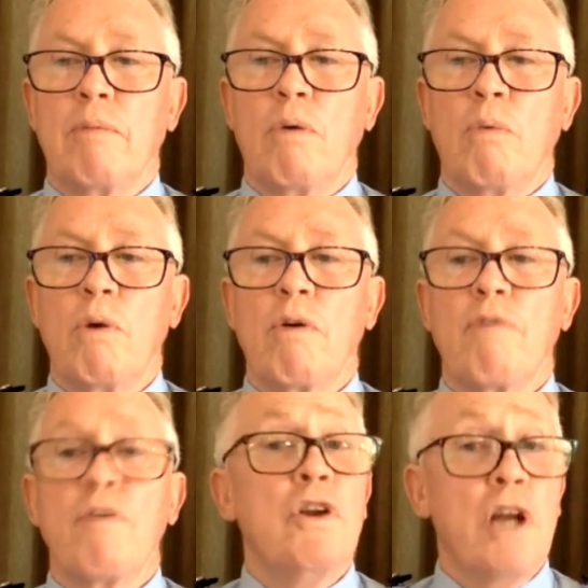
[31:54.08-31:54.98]
were of
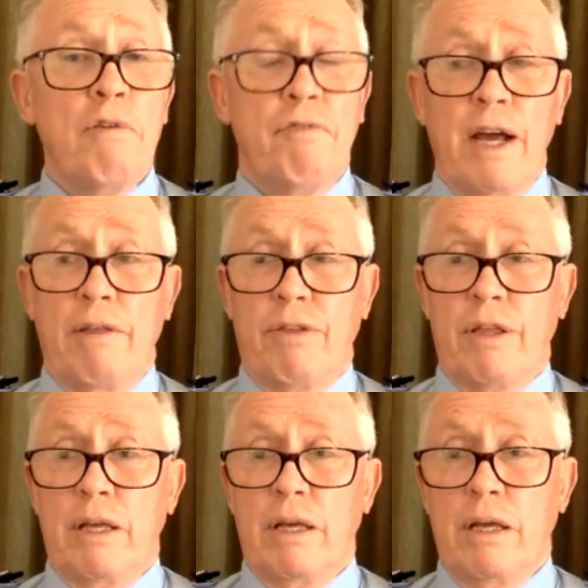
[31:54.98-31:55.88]
no faith,
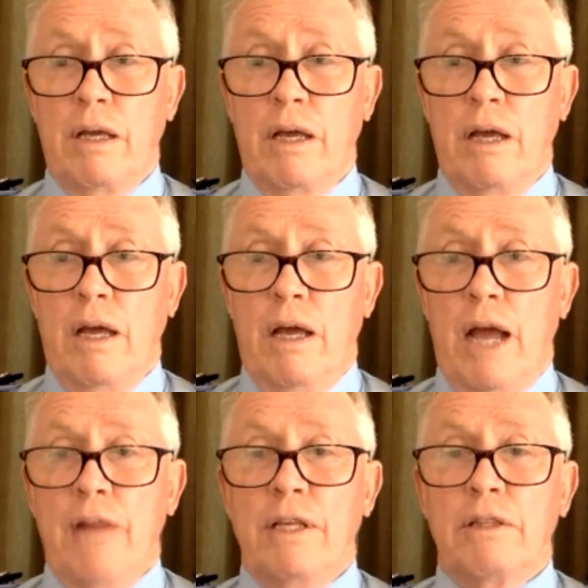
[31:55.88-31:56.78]

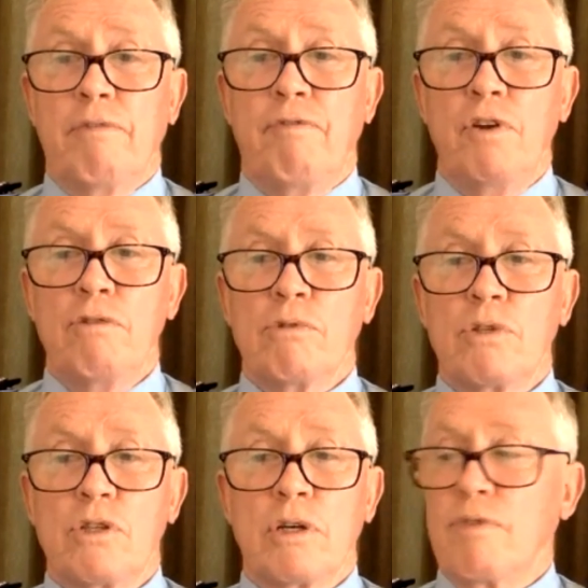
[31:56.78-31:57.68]
and that the funeral
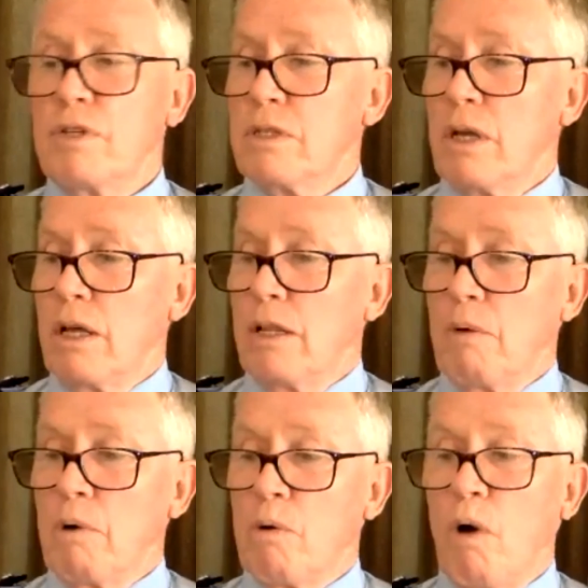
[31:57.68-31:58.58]
service, they
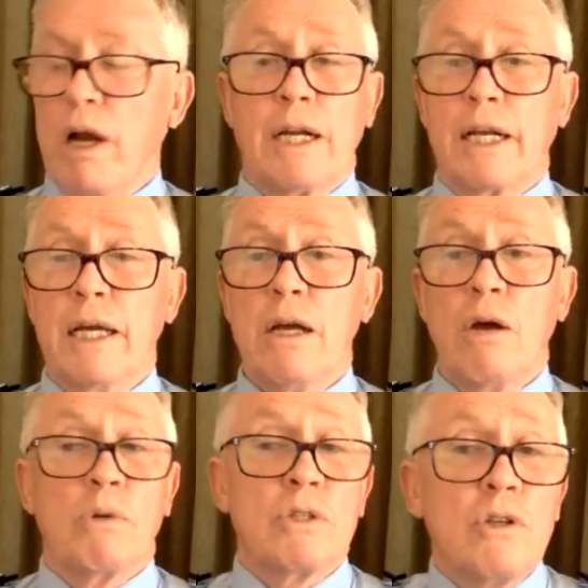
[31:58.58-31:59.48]
were quite clear,
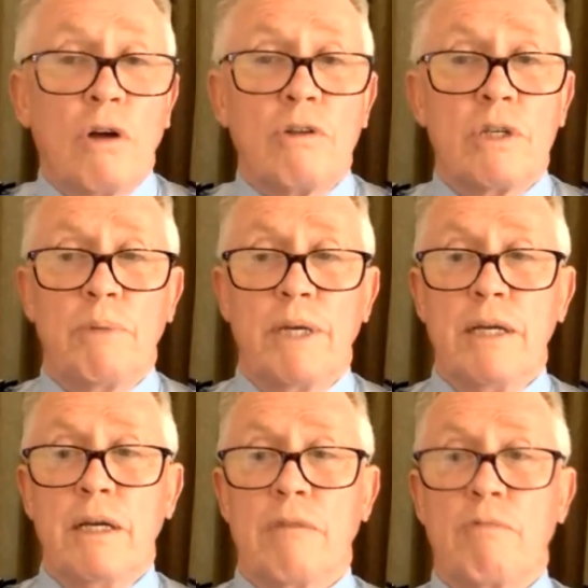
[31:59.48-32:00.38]
was not to
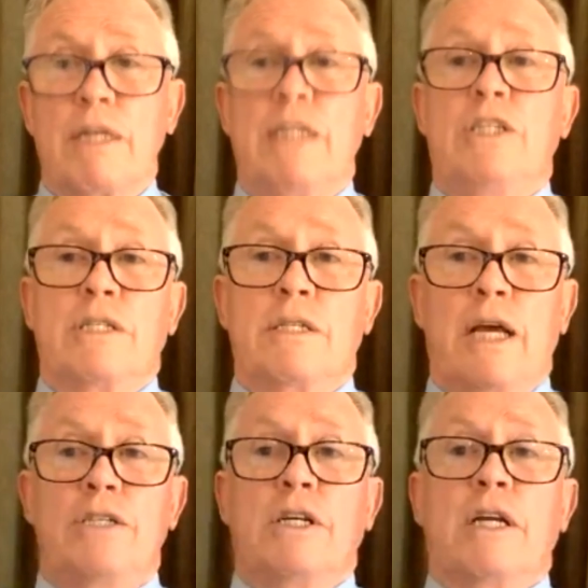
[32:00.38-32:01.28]
be religious.
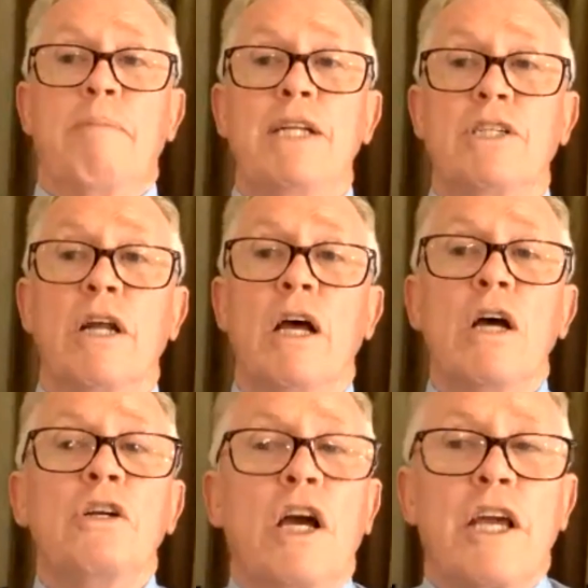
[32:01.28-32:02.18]
As you can imagine,
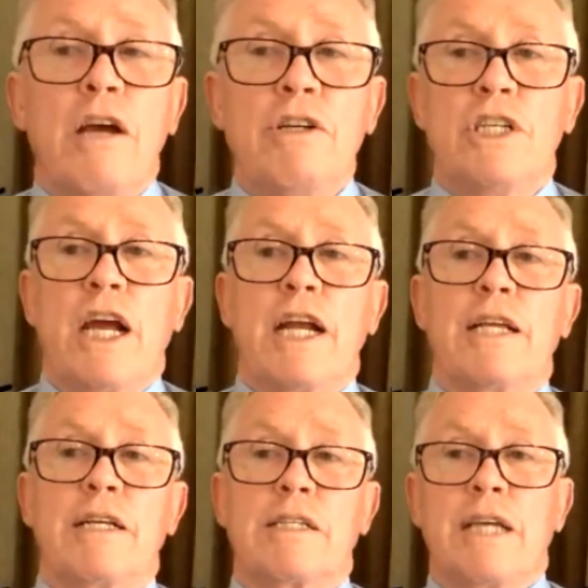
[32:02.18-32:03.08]

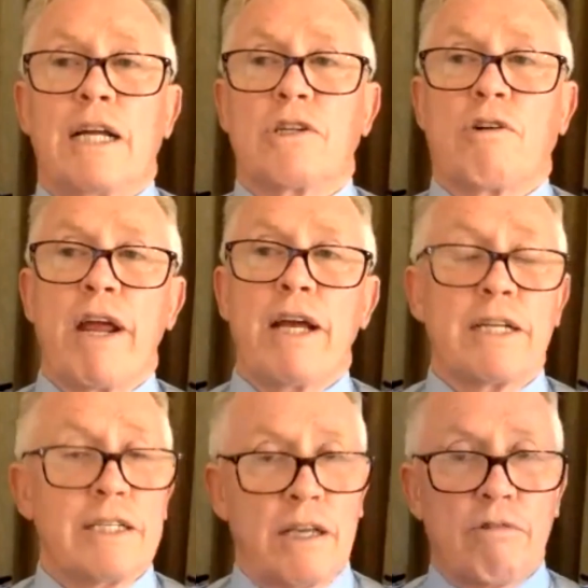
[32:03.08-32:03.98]
negotiating such ground
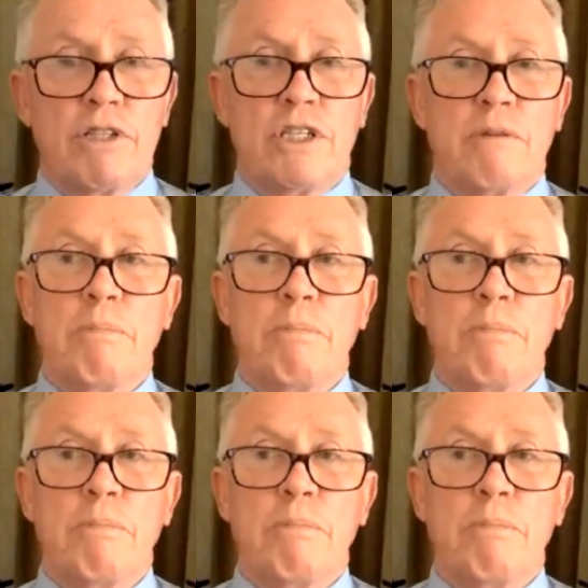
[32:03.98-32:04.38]
as a Christian